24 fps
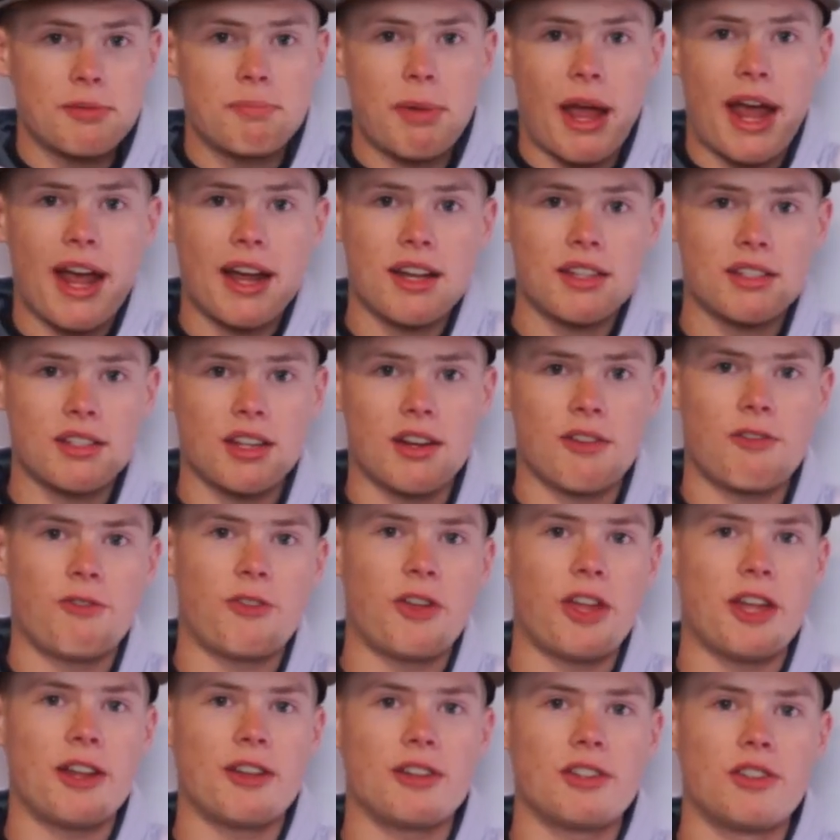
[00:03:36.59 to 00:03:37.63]
bag is going to
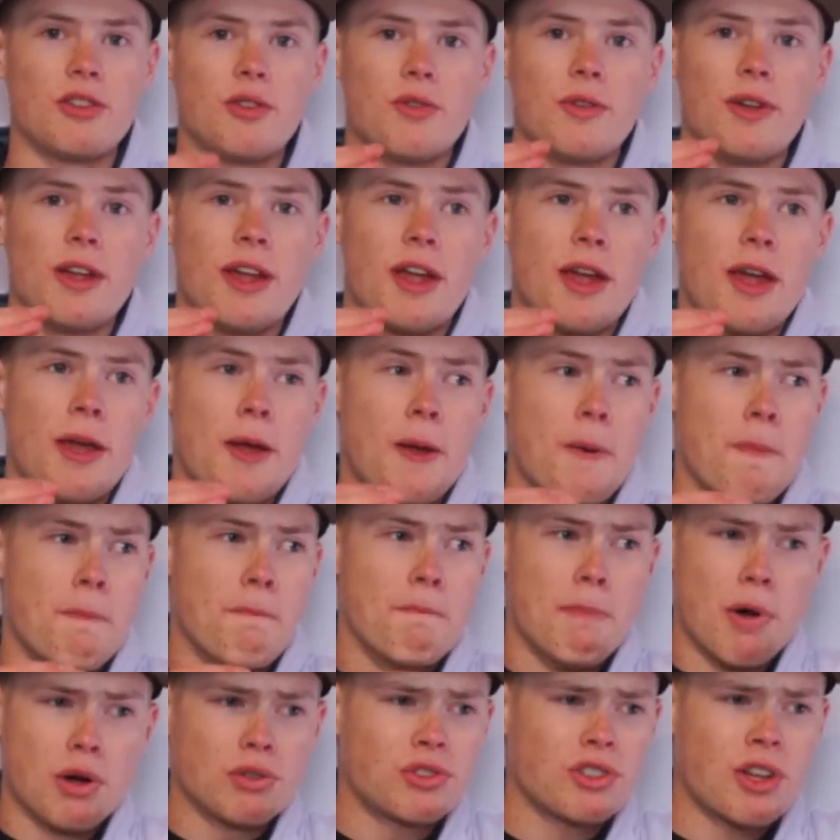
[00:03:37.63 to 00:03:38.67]
fit into
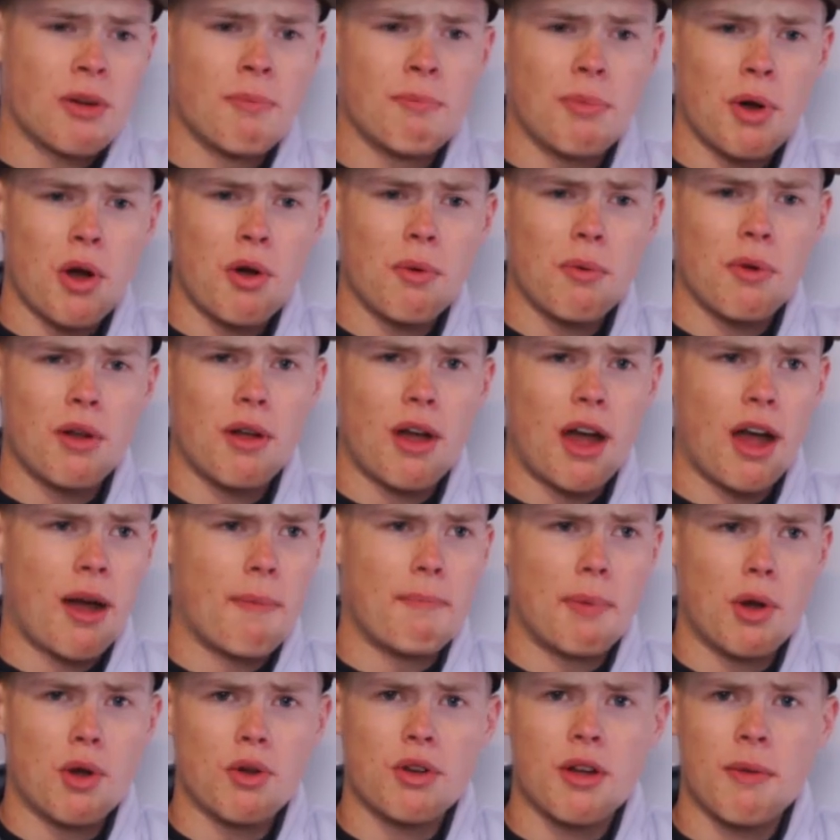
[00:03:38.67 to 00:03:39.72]
most
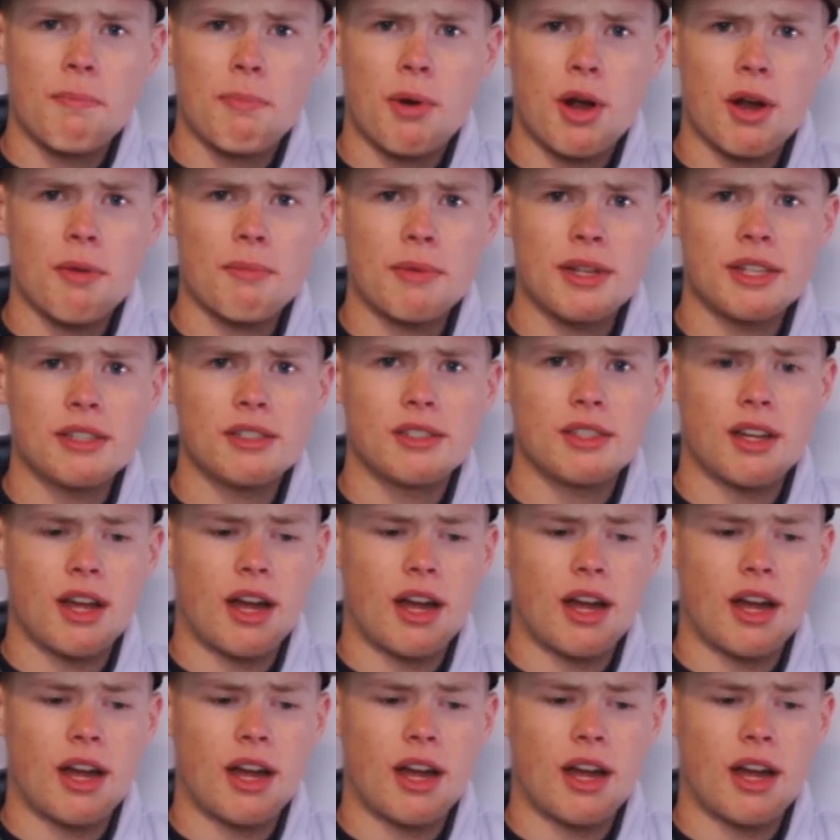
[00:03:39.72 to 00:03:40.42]
boat compartments.